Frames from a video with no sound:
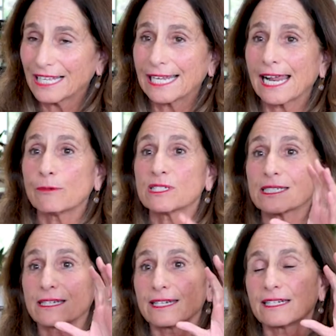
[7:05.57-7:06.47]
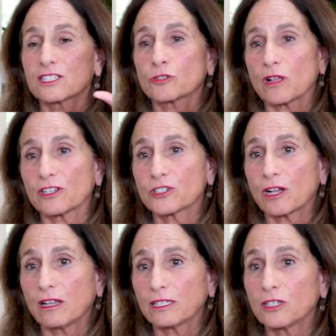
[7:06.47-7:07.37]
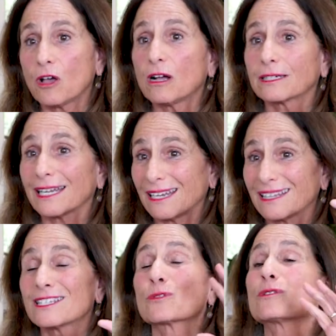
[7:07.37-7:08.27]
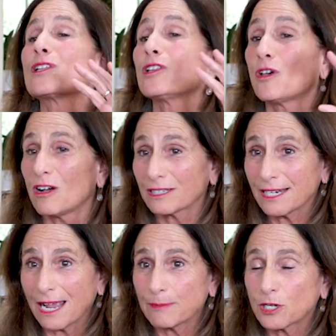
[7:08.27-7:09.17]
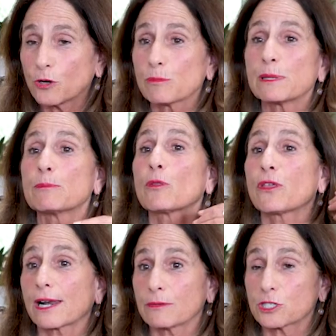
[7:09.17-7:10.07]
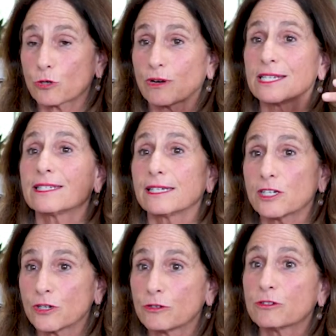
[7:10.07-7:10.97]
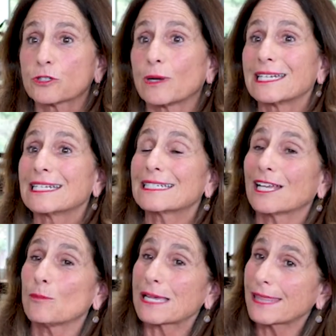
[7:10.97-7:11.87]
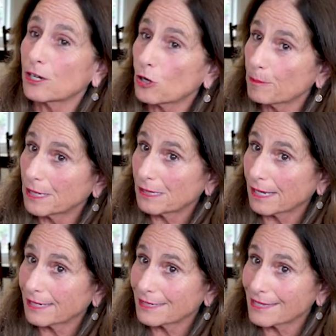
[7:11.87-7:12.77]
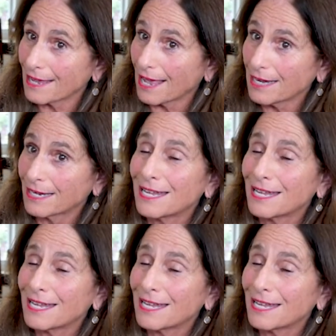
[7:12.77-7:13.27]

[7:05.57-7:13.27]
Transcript: And I was studying astrology all along, and this was a long time ago, and people thought I was crazy and a kook, so I didn't tell my therapy clients that.